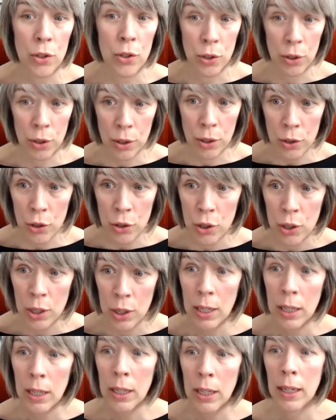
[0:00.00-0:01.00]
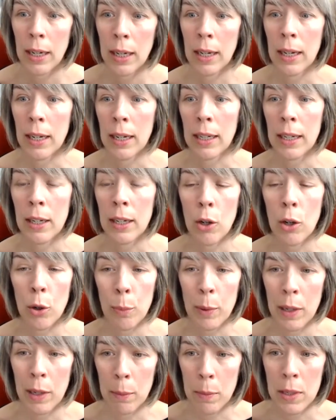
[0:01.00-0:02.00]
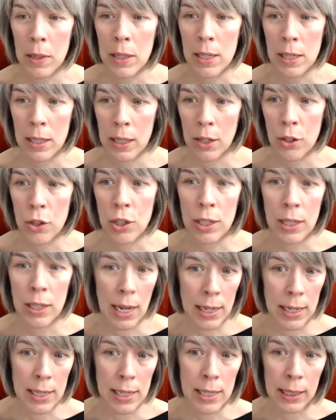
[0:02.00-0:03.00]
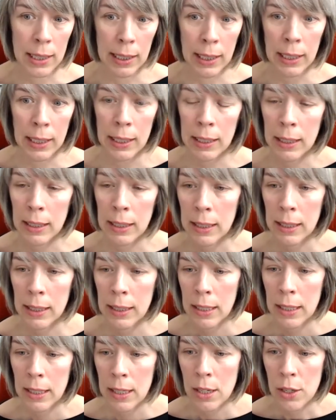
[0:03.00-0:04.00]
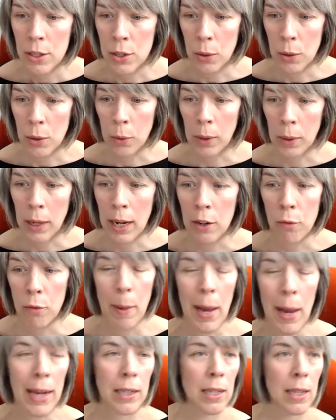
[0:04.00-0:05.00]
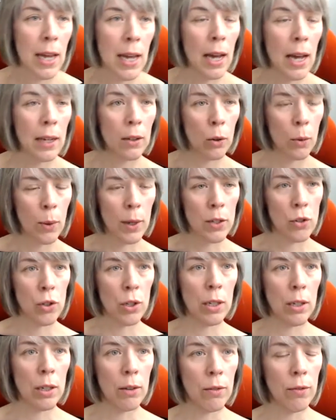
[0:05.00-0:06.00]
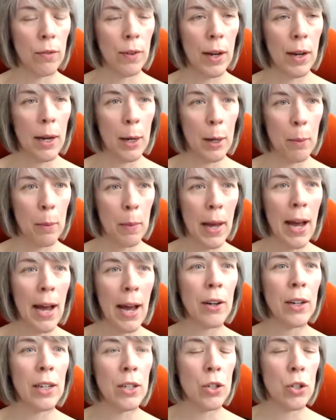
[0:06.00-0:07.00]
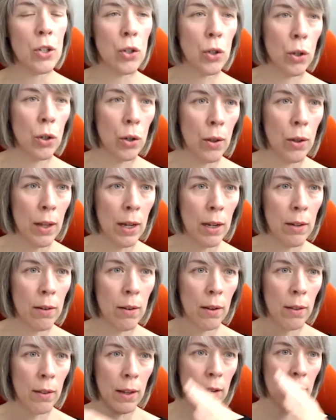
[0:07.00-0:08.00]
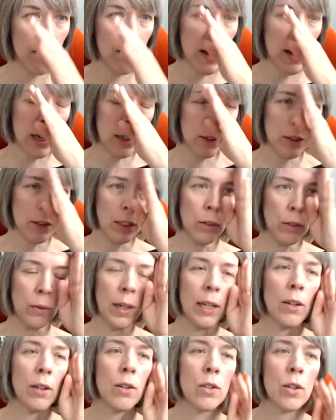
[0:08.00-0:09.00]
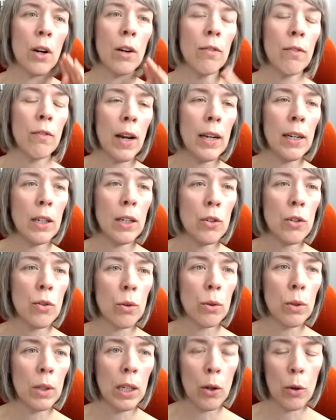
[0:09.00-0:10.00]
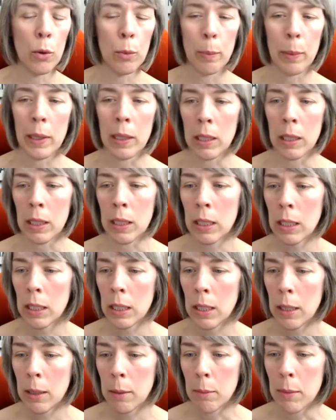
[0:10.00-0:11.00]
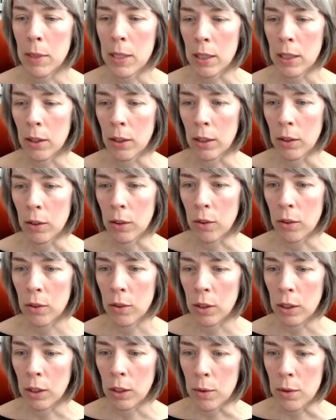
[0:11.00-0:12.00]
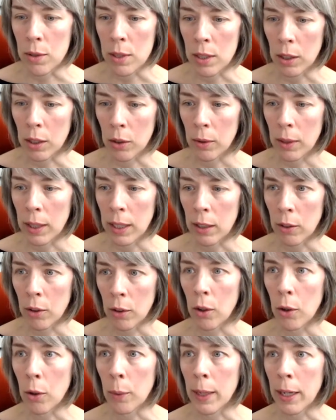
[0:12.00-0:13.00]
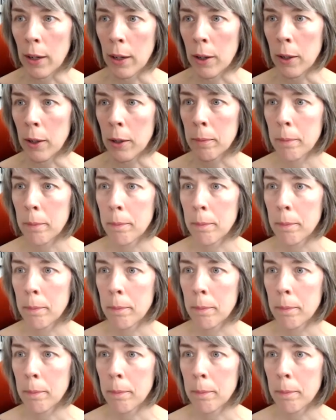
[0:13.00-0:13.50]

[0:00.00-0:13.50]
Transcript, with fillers: search, uh, can open up the discussion nicely. So kind of back to that question of um, how to ensure that, that faculty creators are finding truly open materials to use in creating their OER.